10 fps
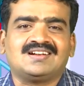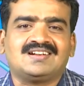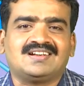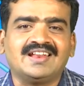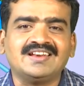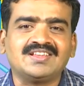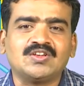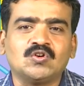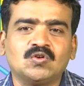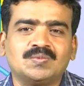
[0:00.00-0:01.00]
10
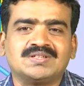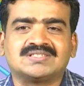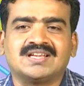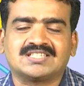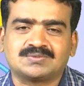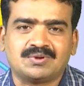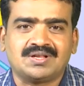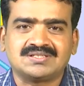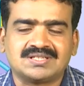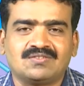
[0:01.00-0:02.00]
cube is the
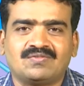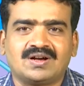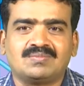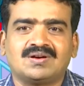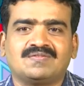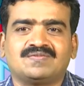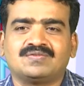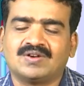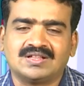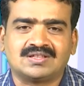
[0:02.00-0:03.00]
exponential form of
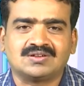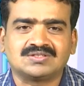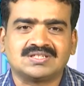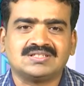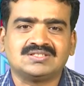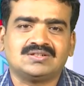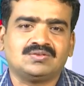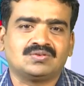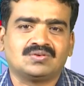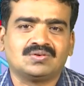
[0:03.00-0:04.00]
1000, you
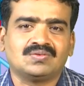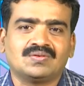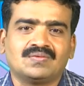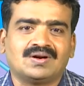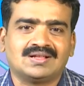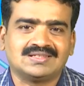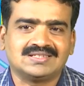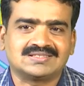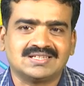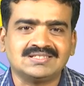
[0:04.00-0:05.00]
know all these
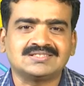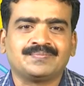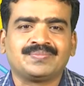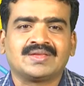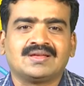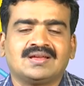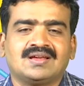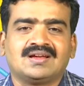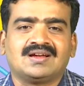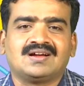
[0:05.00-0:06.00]
things.
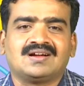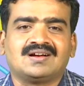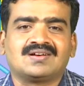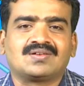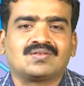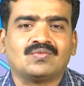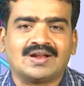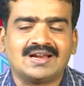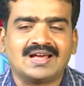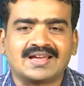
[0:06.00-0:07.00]
1
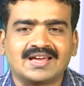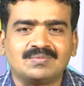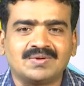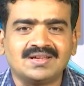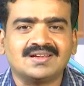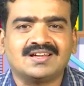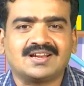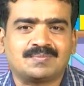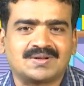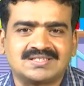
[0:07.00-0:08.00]
lakh can be
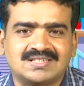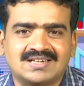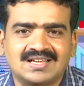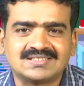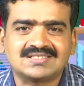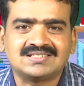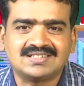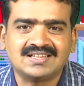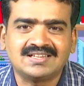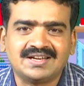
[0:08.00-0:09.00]
represented as
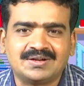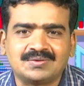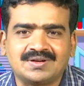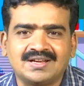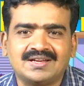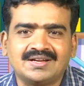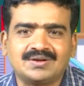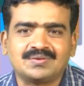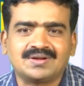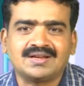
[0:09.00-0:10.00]
10 into 10
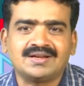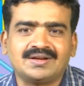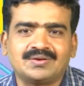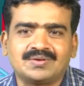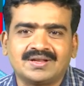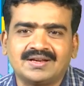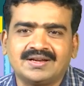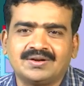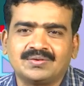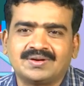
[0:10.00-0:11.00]
into 10 into 10
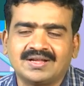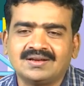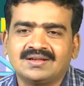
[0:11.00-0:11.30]
into 10,